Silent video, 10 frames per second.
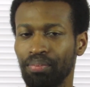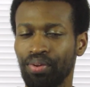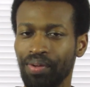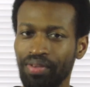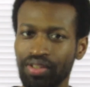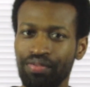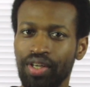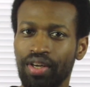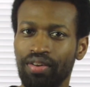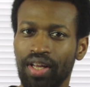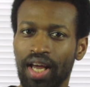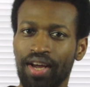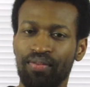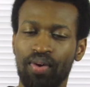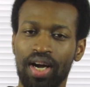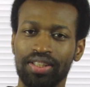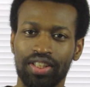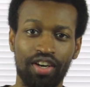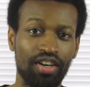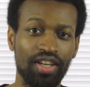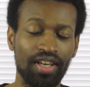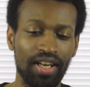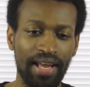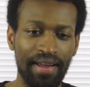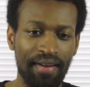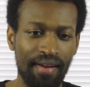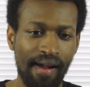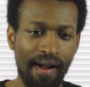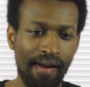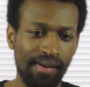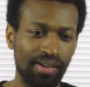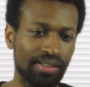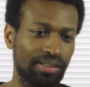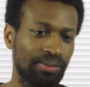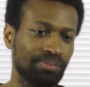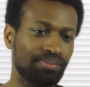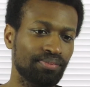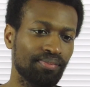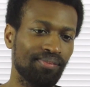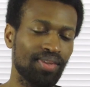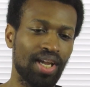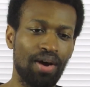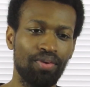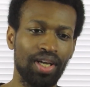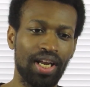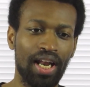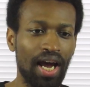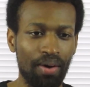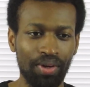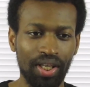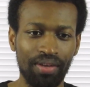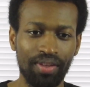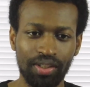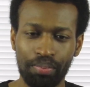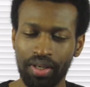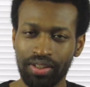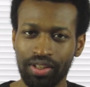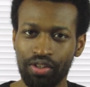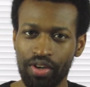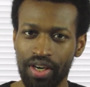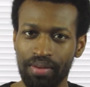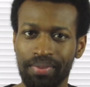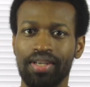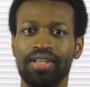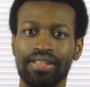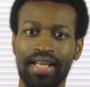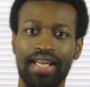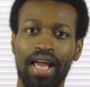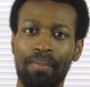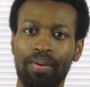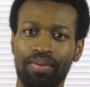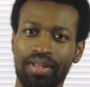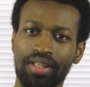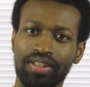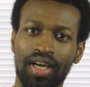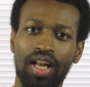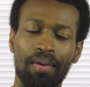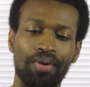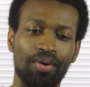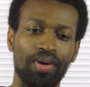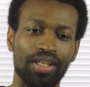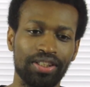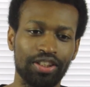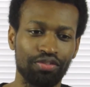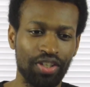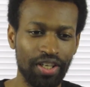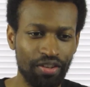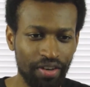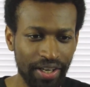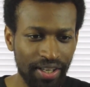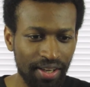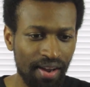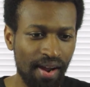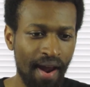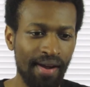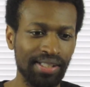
a previous video that I have watched earlier today. Um, I would I would give this person credit because they came up with this. All I'm doing is just reiterating,